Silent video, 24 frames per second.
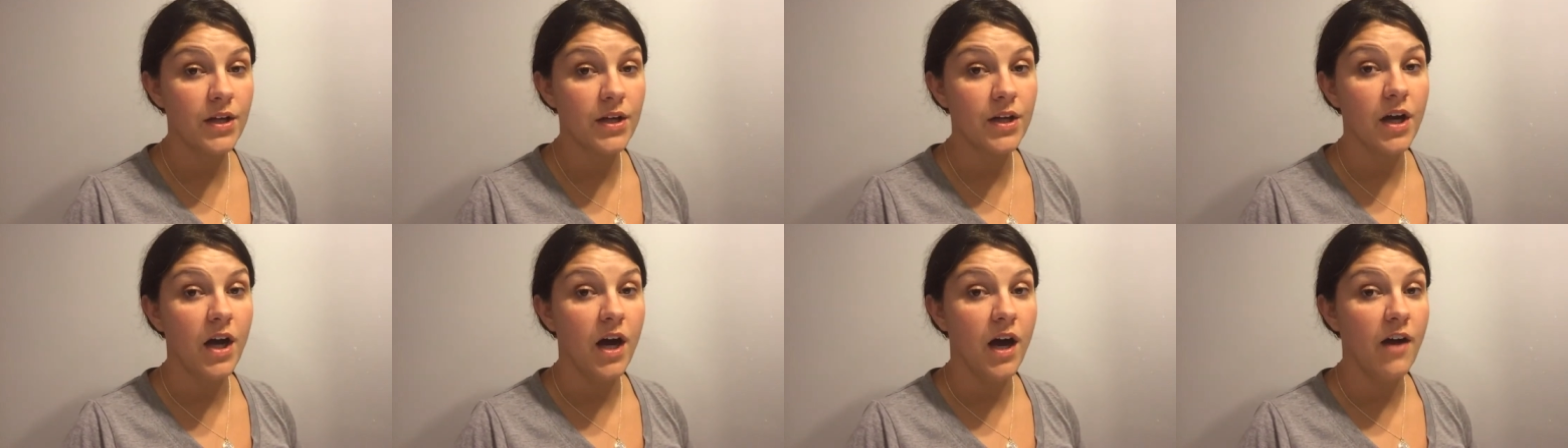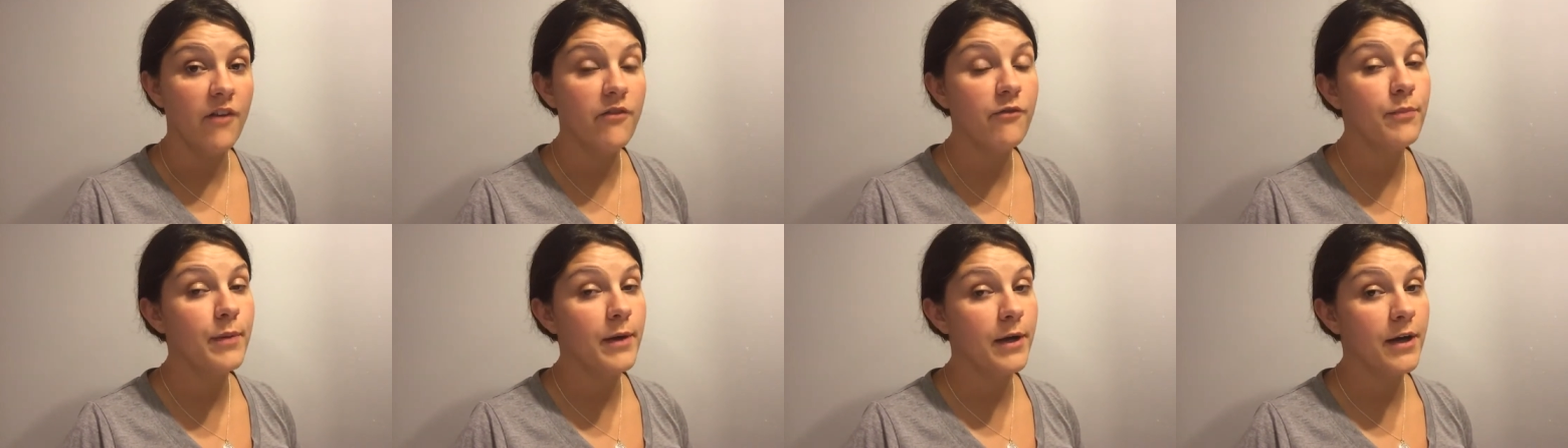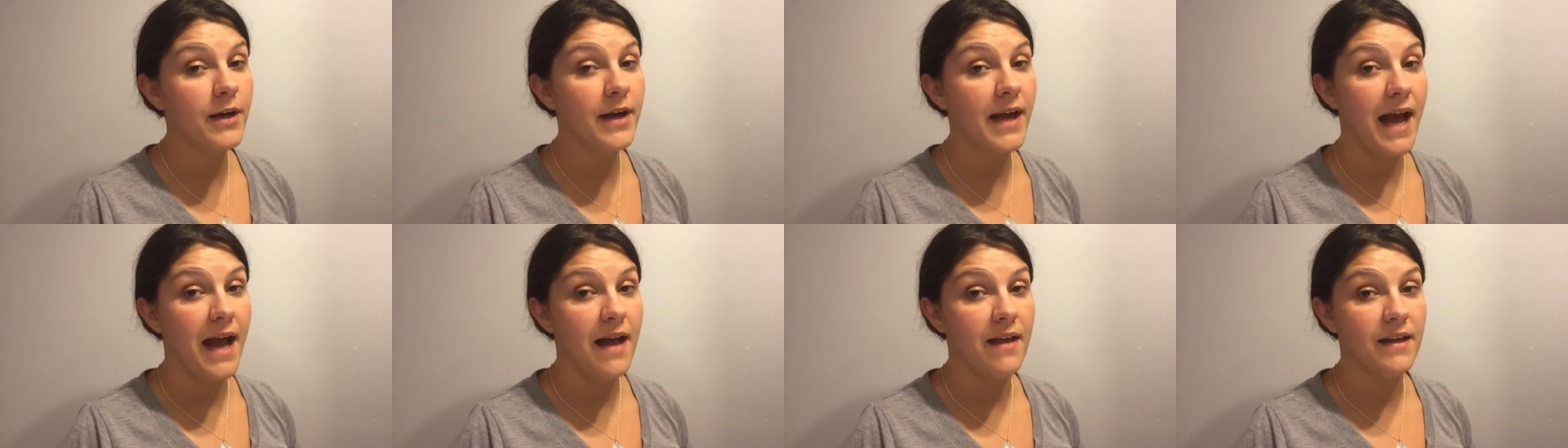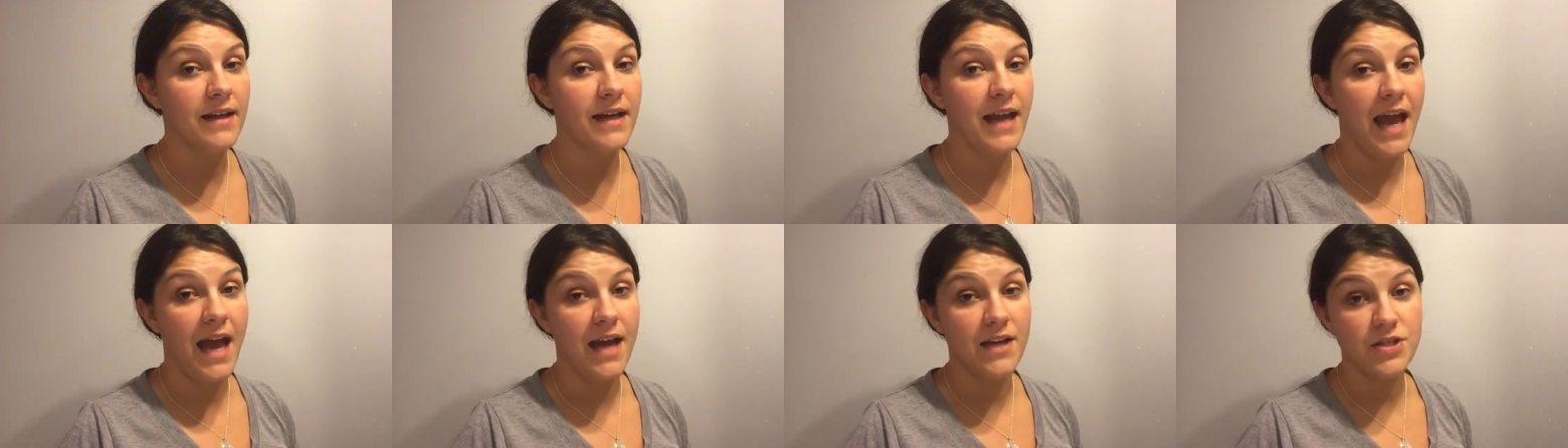off per
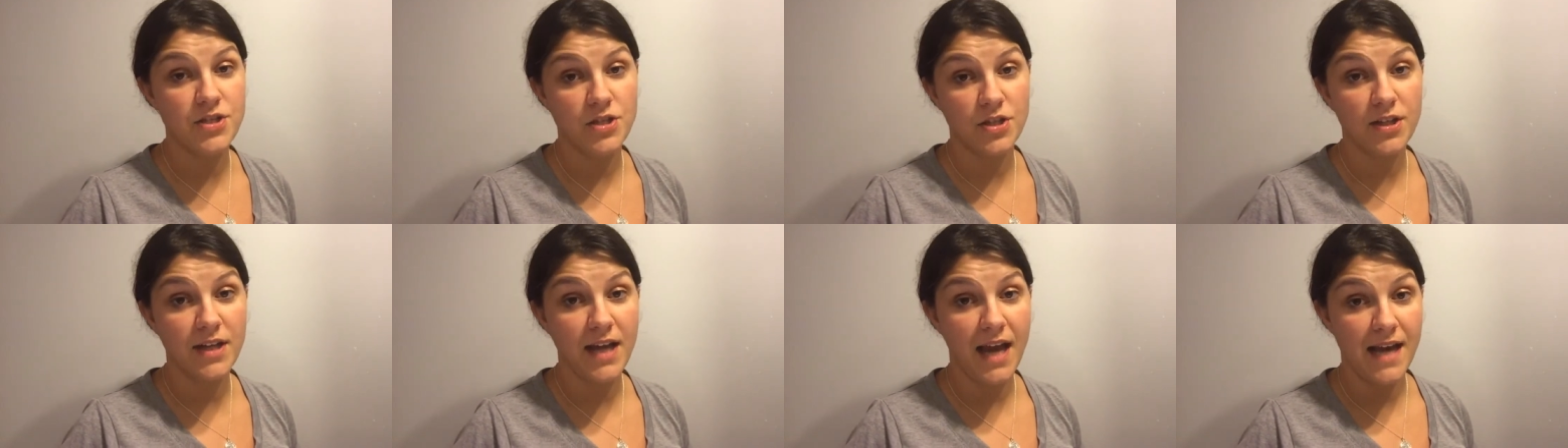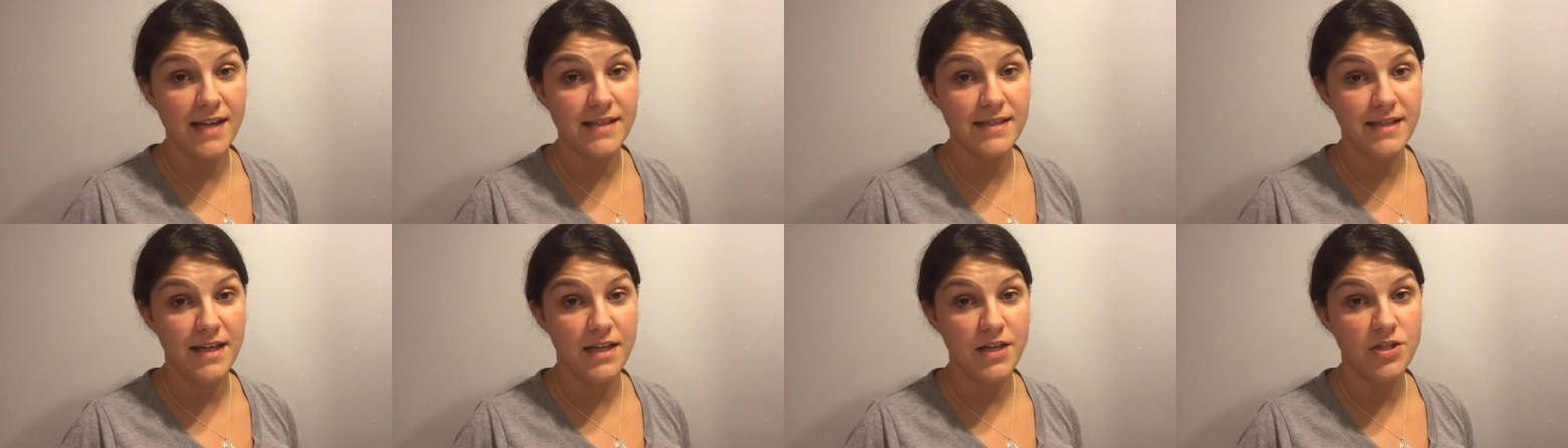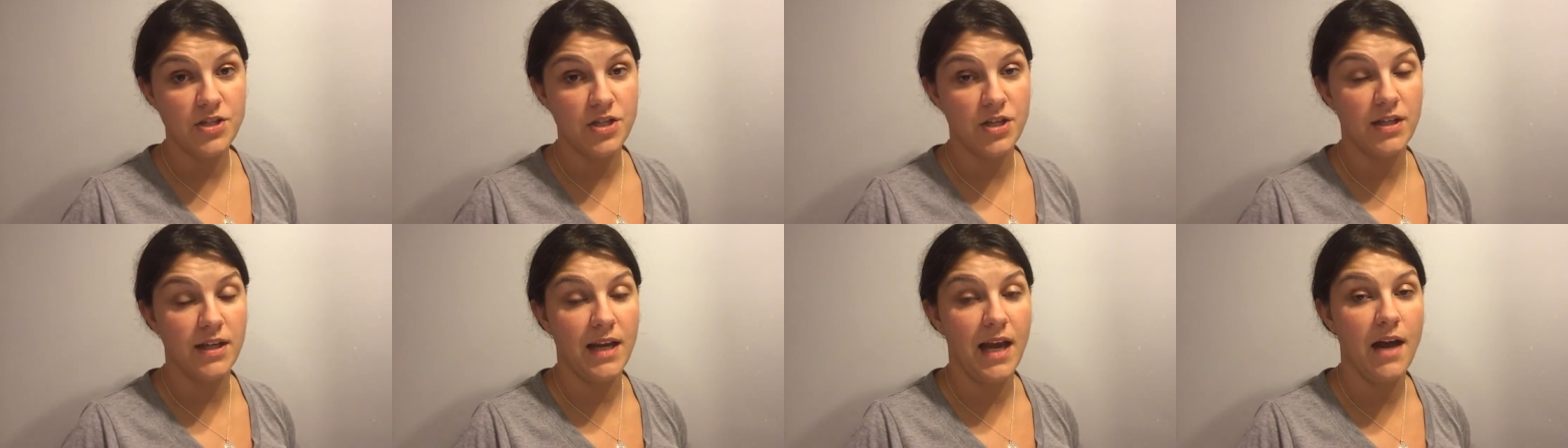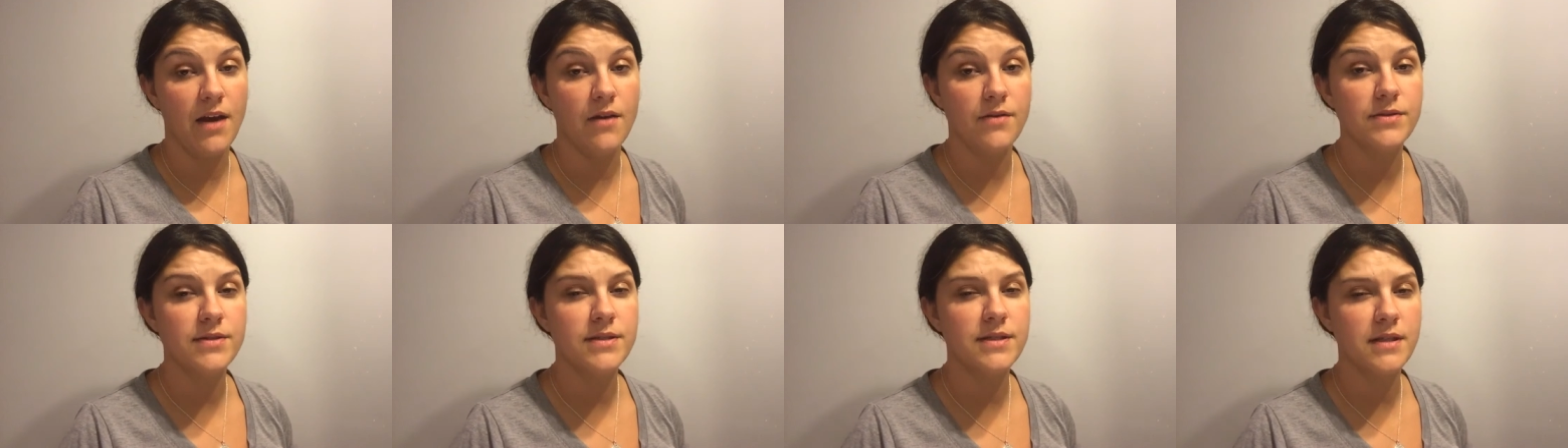gallon at your gas station.
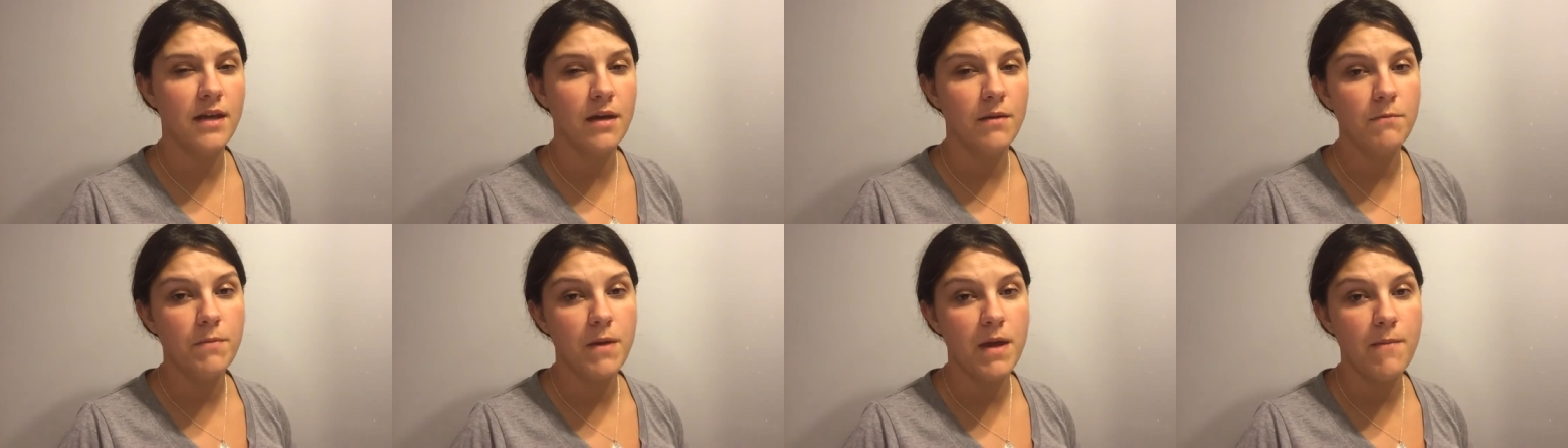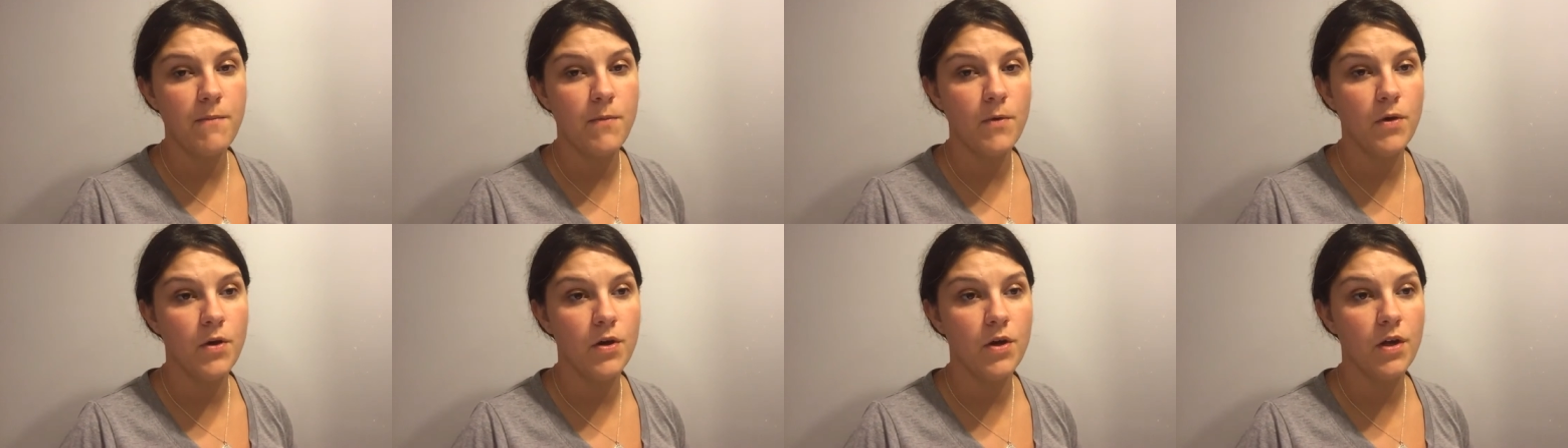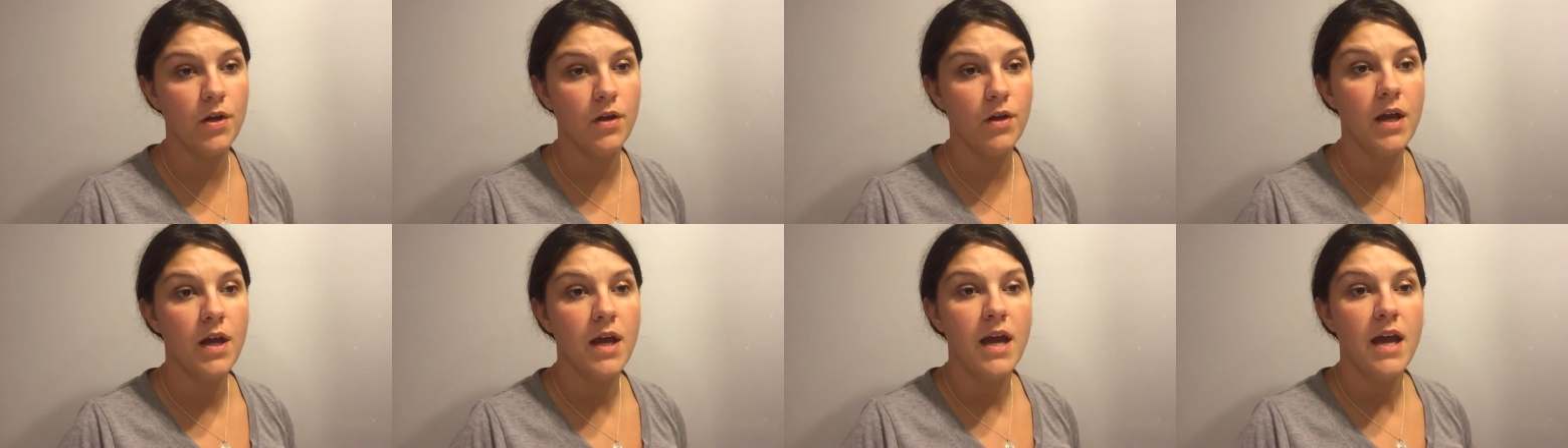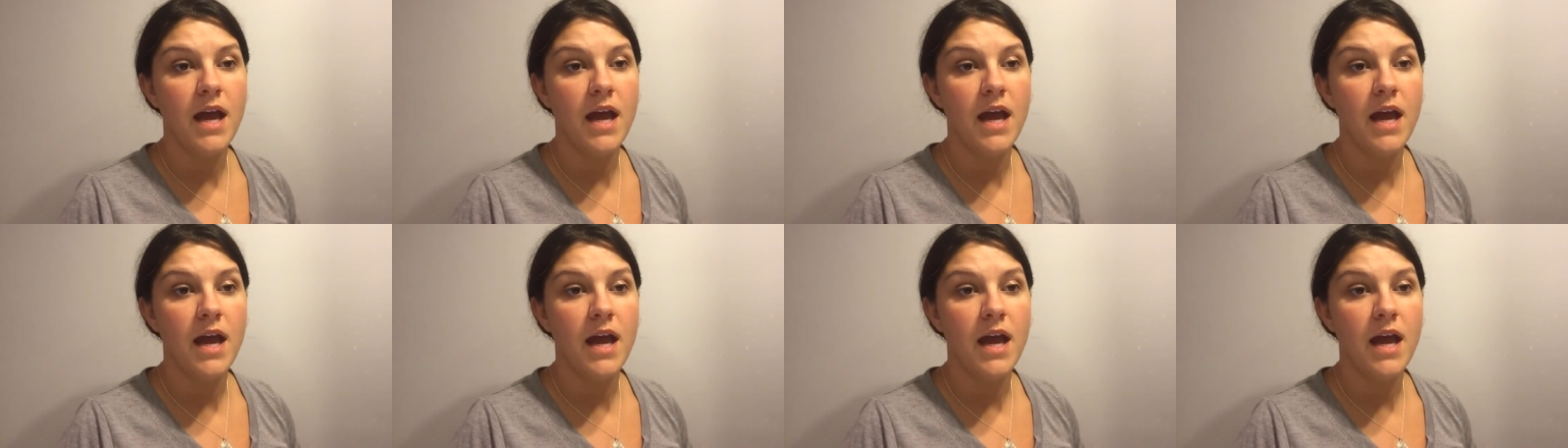Now, some people